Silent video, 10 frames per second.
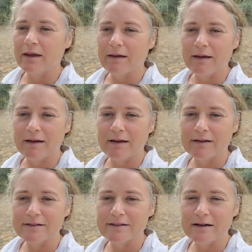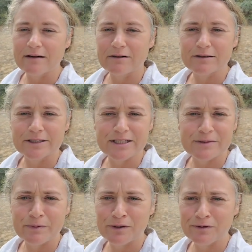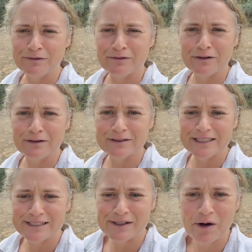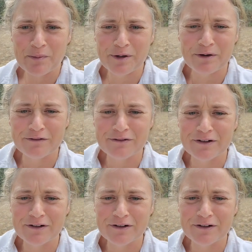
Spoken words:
And oh, she's beautiful. She's so beautiful.